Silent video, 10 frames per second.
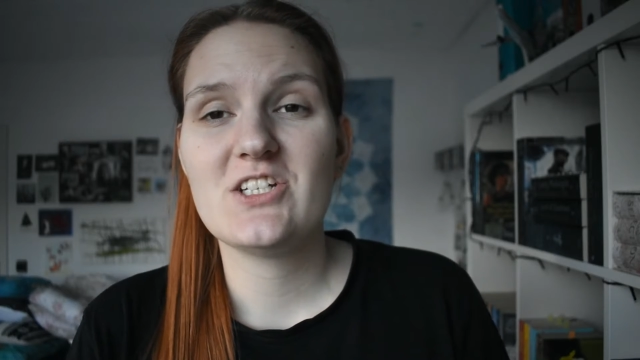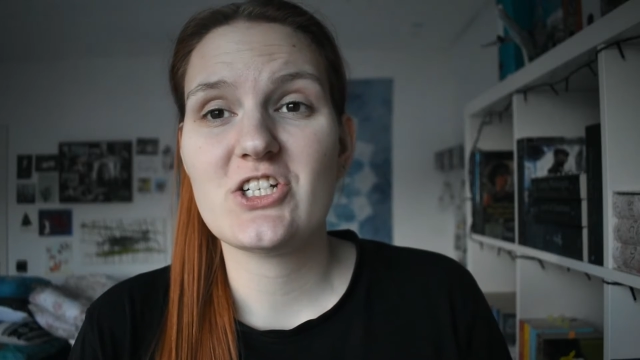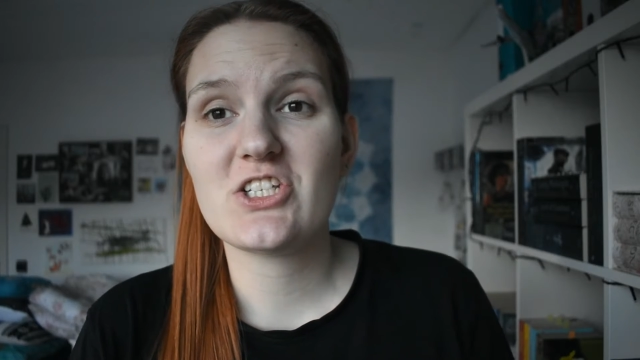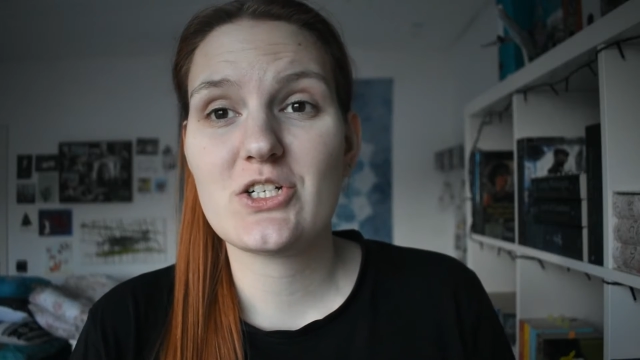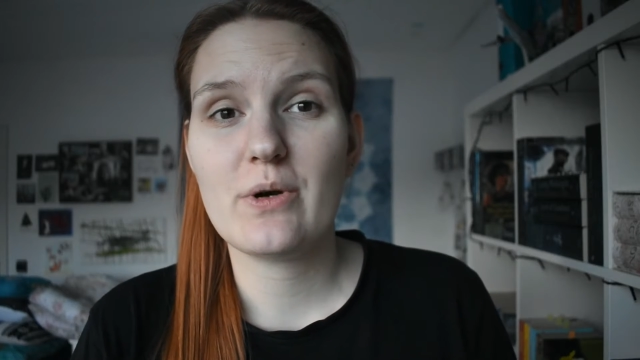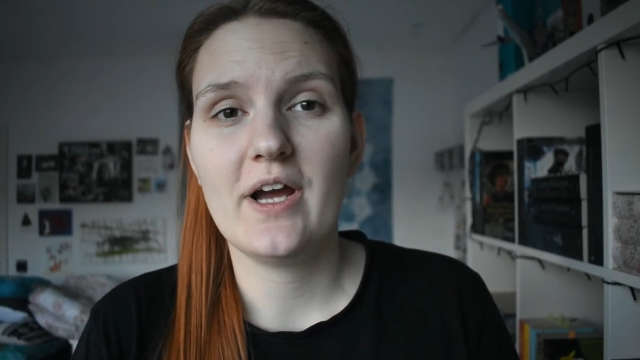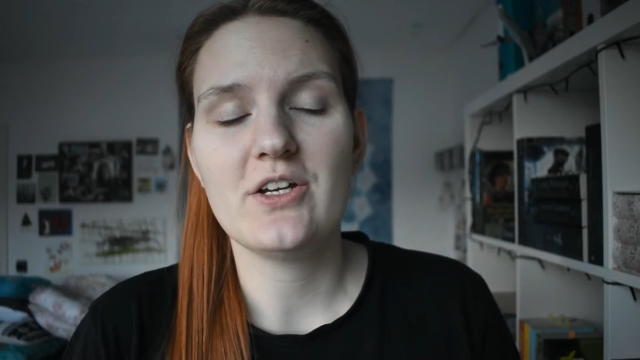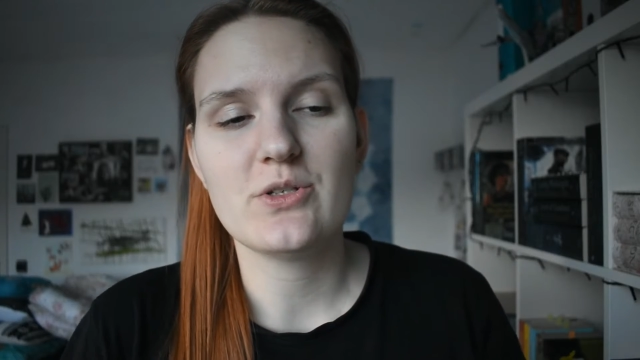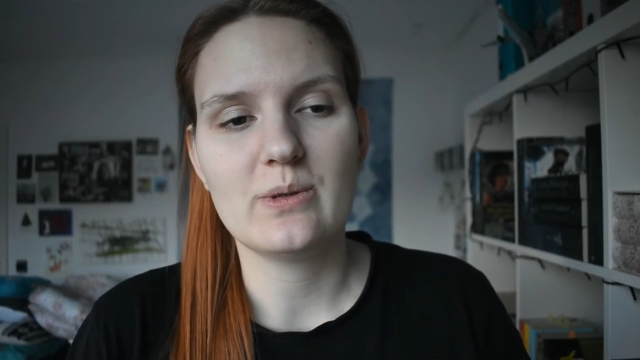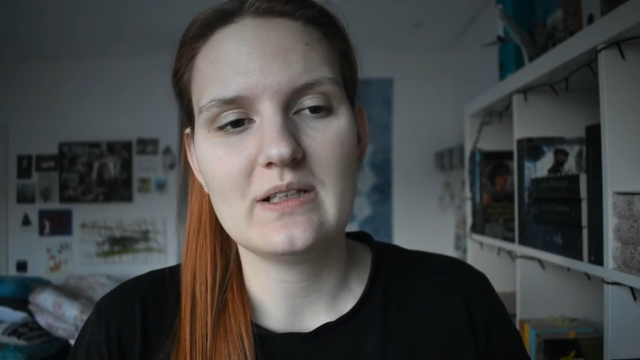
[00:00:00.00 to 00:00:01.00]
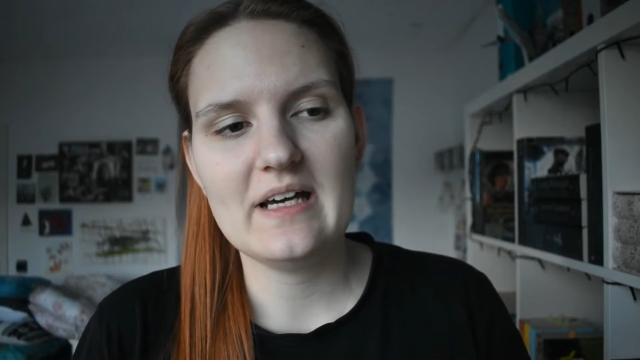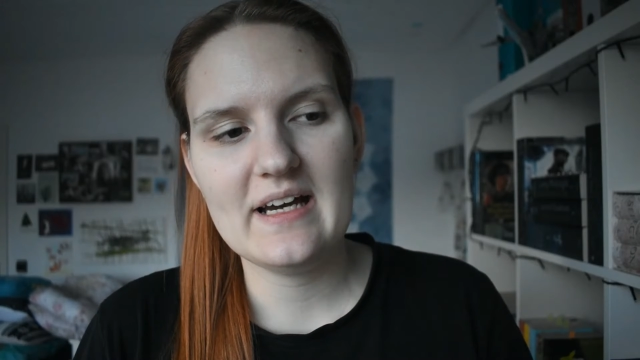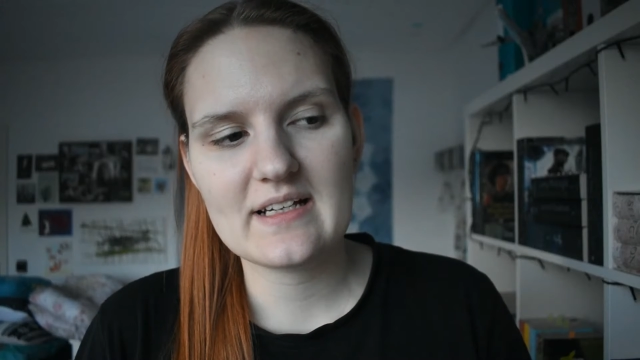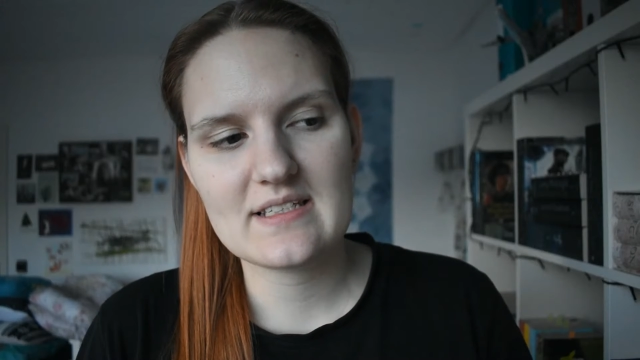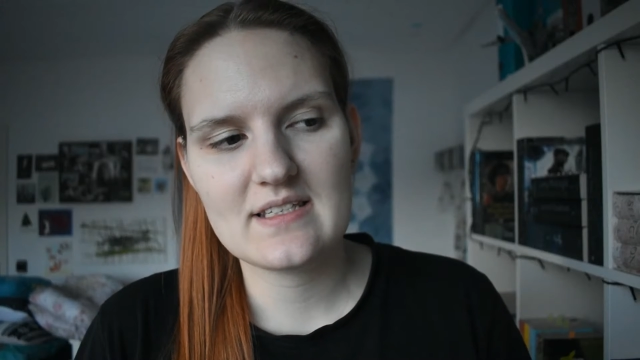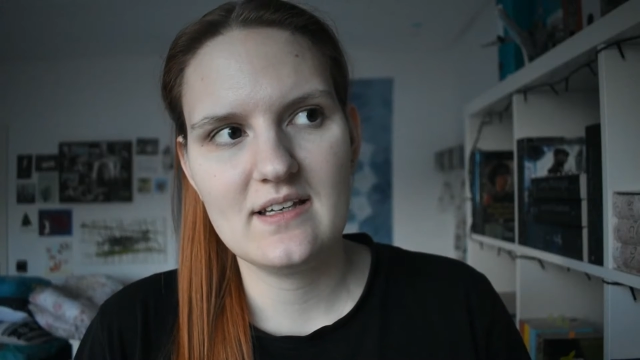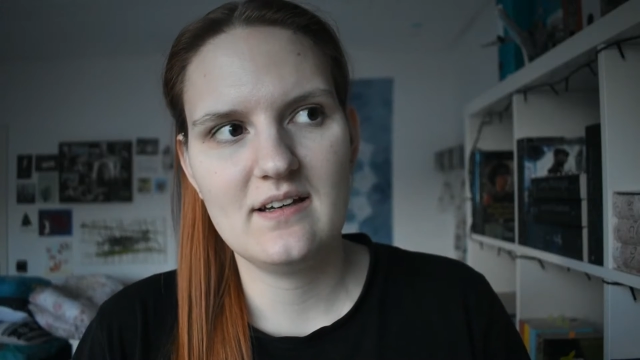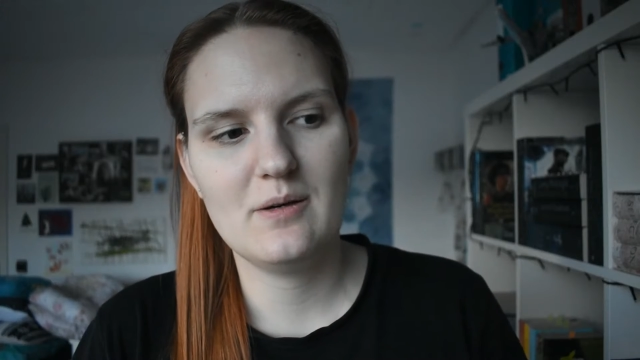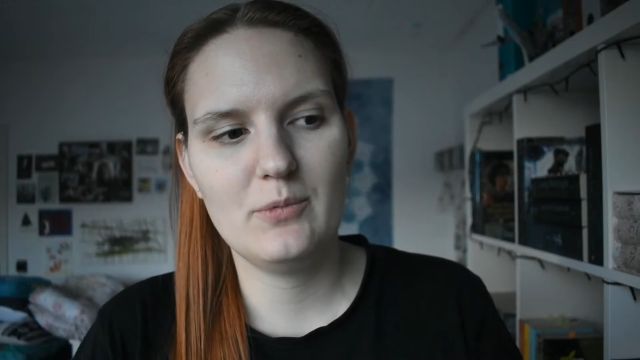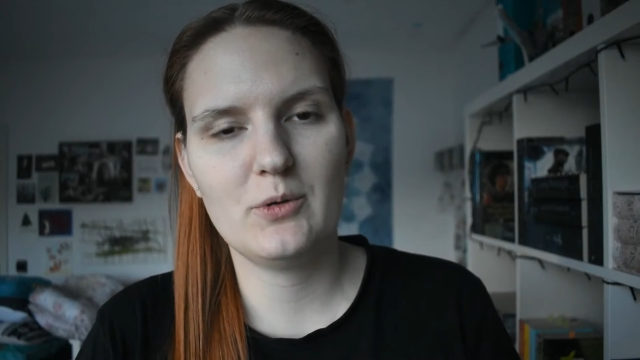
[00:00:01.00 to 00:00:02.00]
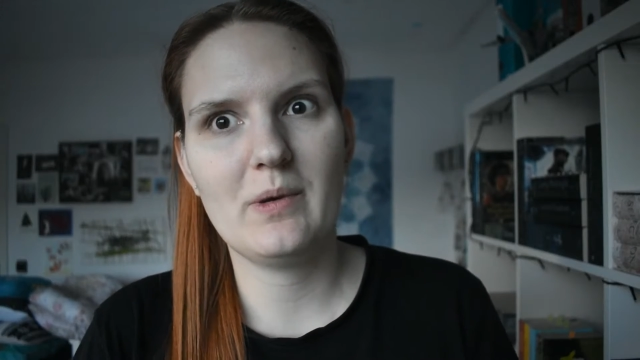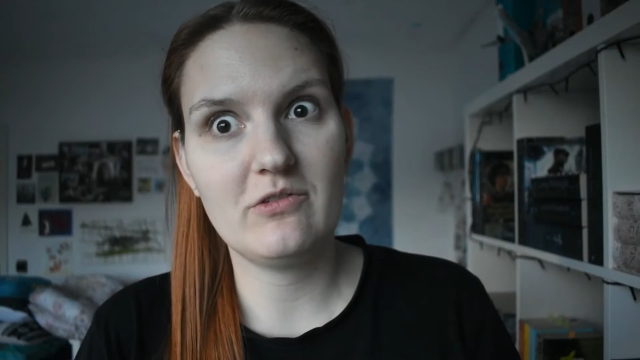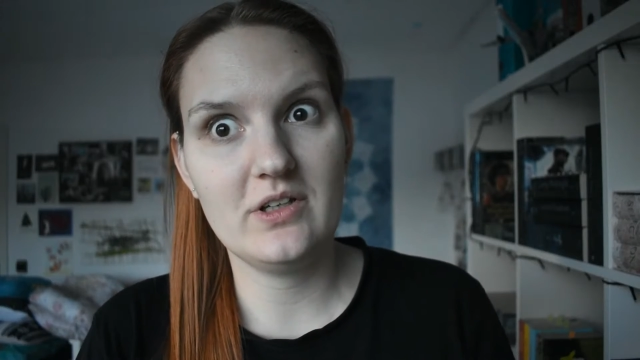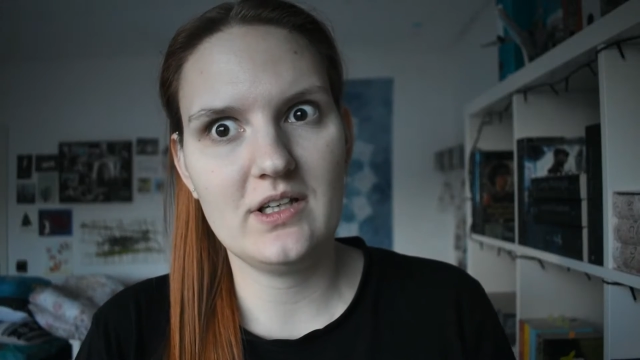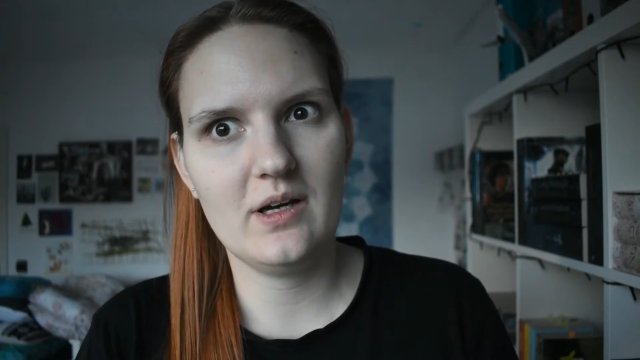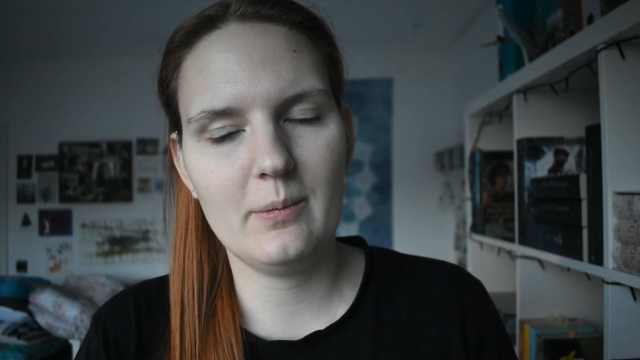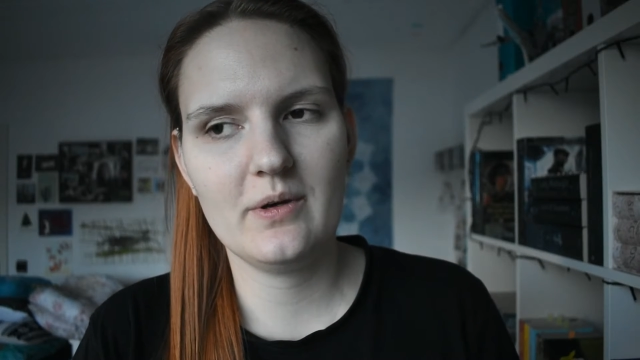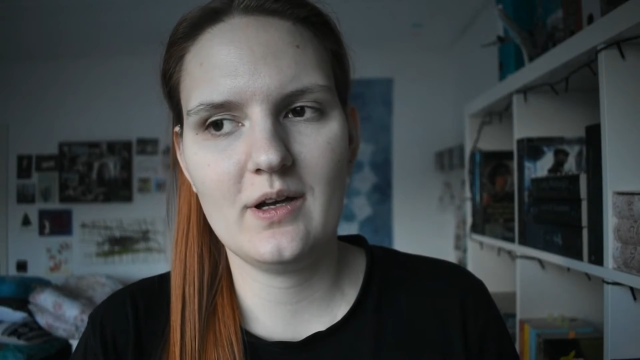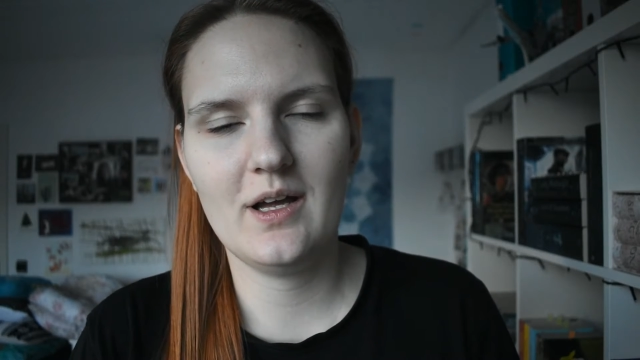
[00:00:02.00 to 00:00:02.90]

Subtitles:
just trying to relax, put my feet up,